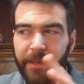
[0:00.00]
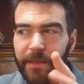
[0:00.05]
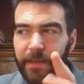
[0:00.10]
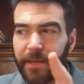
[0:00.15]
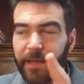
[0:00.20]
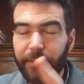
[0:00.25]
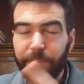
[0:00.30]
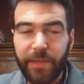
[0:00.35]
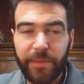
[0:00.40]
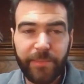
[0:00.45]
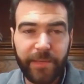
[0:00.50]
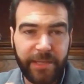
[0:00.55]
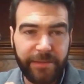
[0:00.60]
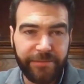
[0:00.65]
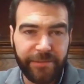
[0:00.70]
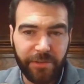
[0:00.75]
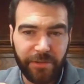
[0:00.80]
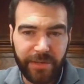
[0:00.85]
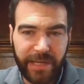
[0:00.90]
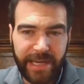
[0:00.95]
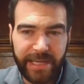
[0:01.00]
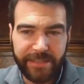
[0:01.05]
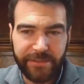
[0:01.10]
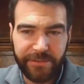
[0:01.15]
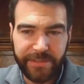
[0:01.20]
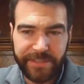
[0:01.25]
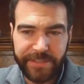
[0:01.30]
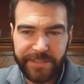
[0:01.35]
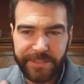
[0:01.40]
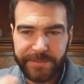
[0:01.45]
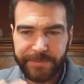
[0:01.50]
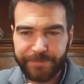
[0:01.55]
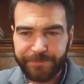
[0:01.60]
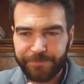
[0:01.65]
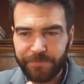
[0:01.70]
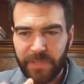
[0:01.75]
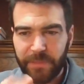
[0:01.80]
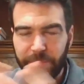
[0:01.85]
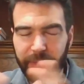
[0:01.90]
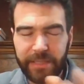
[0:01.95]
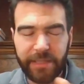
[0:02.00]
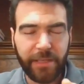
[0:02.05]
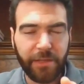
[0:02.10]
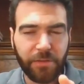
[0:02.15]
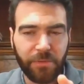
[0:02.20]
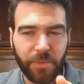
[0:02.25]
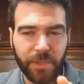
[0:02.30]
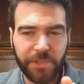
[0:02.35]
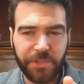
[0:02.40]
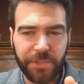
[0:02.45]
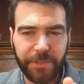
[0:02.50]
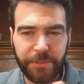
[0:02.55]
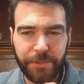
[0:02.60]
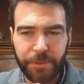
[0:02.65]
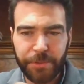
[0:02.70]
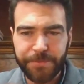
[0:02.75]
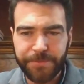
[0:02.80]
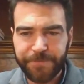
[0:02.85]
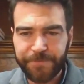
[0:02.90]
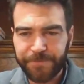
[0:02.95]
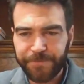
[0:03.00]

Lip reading: maybe even your address, depending on what you do.